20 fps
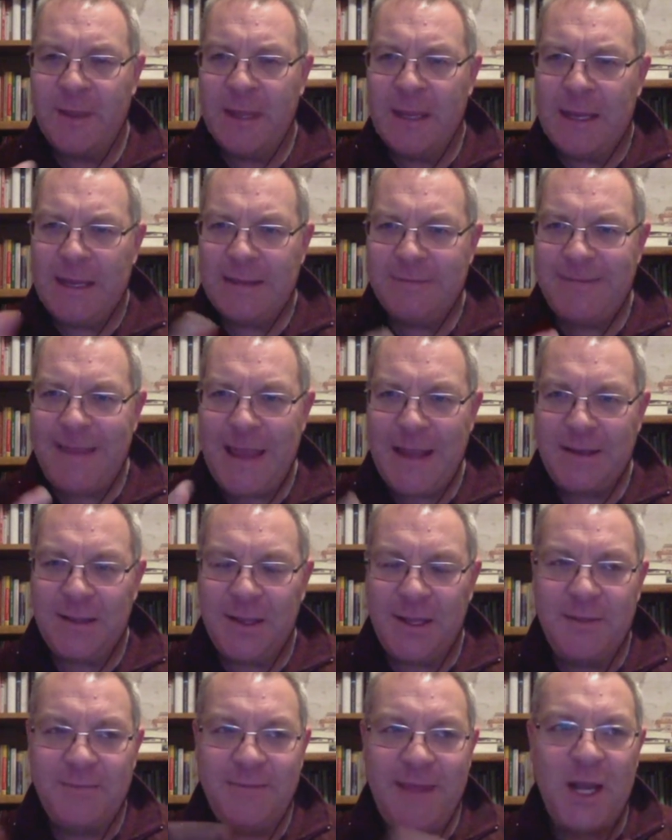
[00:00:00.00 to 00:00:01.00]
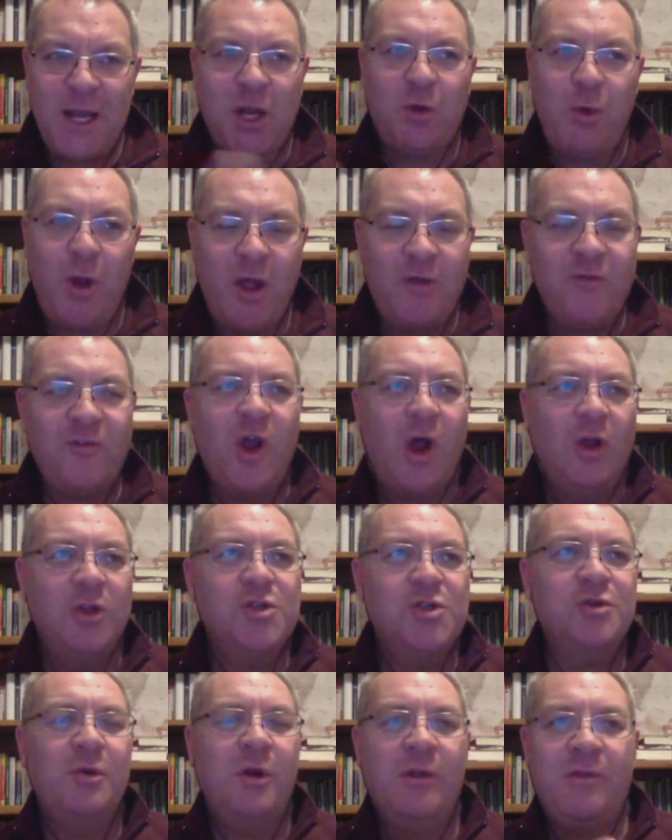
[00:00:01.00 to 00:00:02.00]
Is that a
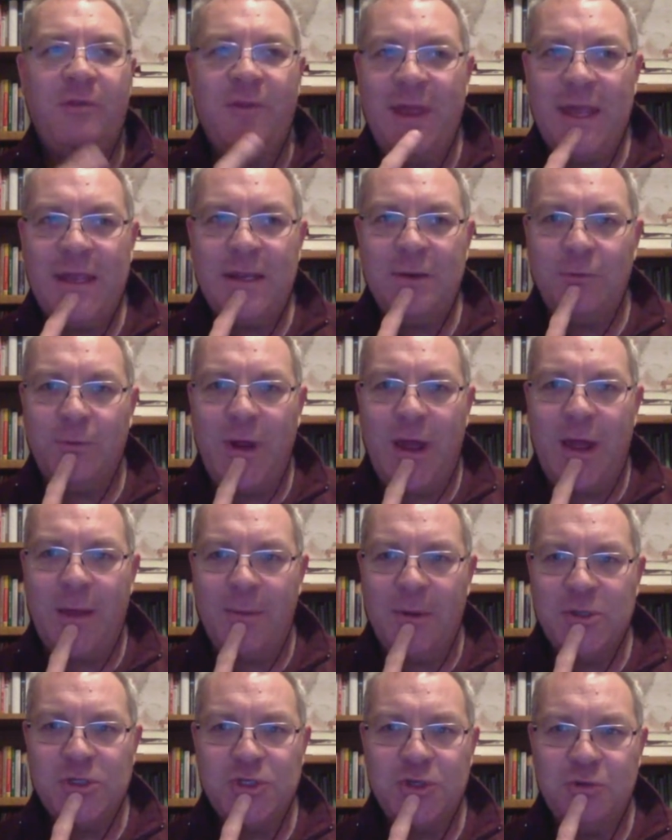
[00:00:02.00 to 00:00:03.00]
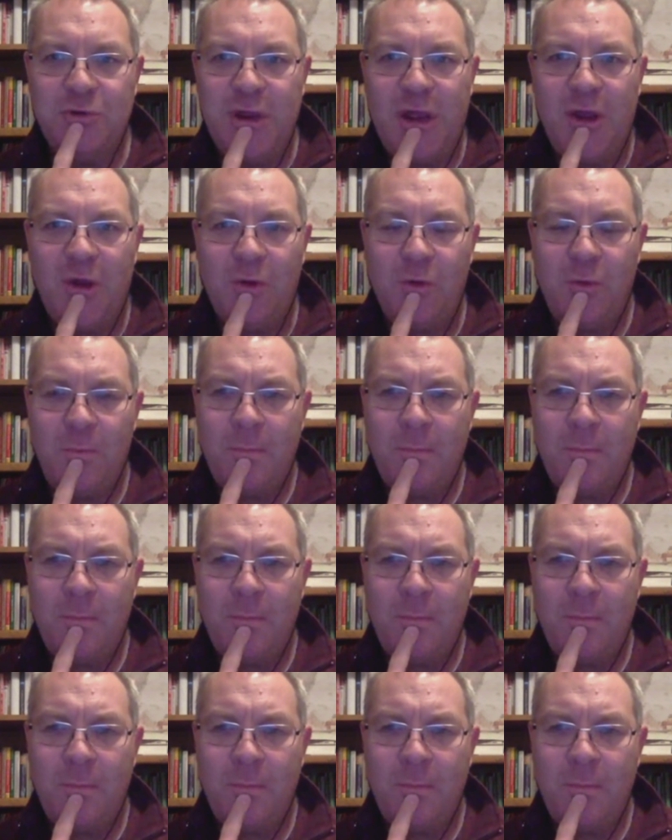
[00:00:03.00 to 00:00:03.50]
cross-cultural thing, Robyn? Do you know?